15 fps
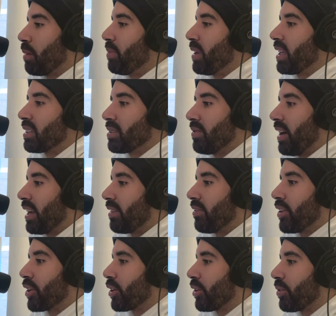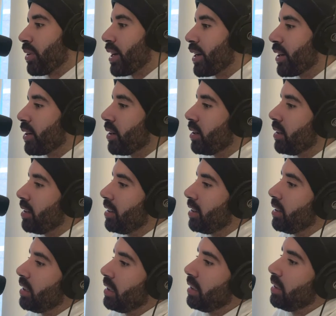Biggest fight of your career.
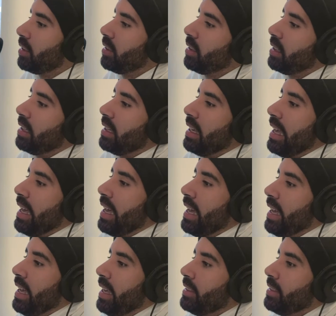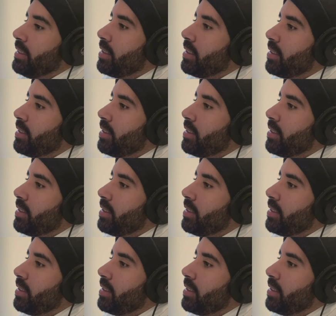And